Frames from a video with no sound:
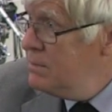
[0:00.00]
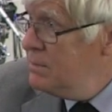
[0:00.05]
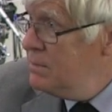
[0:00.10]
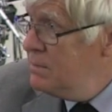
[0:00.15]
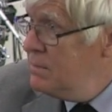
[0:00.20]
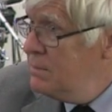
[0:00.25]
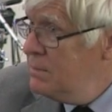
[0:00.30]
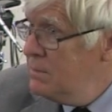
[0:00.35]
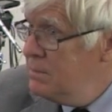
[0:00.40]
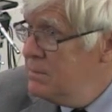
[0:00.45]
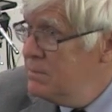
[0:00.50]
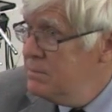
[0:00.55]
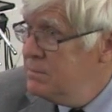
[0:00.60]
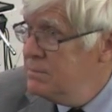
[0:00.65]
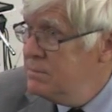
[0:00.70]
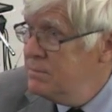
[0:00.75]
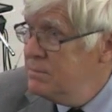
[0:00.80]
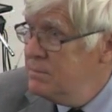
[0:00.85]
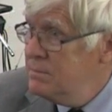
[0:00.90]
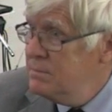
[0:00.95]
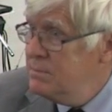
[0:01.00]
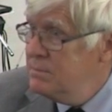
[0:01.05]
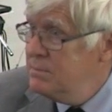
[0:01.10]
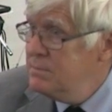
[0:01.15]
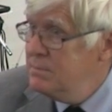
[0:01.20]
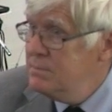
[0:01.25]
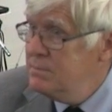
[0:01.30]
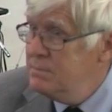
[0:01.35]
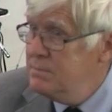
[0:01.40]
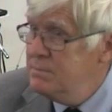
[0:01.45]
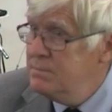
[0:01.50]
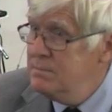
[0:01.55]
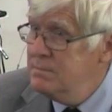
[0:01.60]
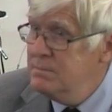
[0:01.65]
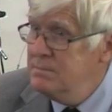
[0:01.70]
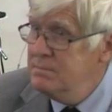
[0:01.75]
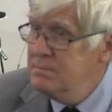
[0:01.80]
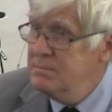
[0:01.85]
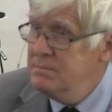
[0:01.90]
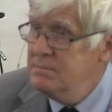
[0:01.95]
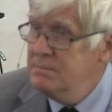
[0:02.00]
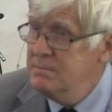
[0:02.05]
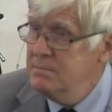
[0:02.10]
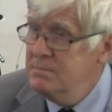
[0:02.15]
(silence)